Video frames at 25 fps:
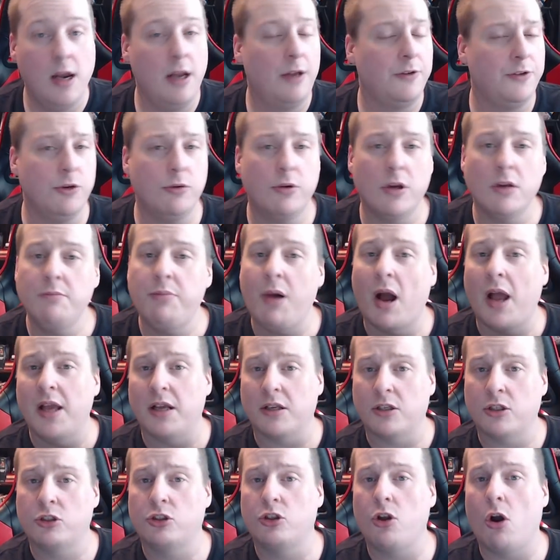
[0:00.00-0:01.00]
You can buy a
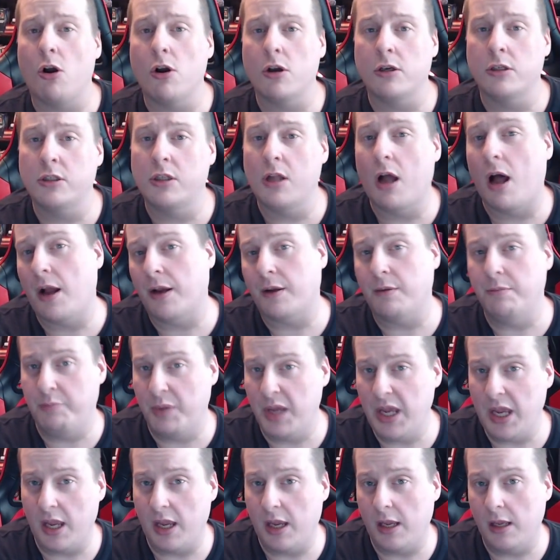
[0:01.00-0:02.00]
star stock
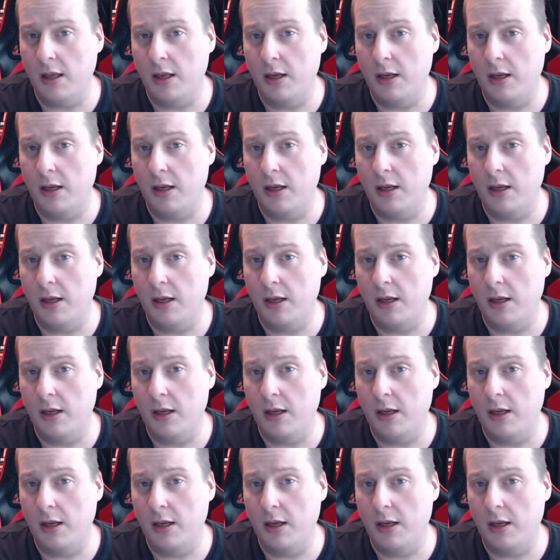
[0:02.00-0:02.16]
B,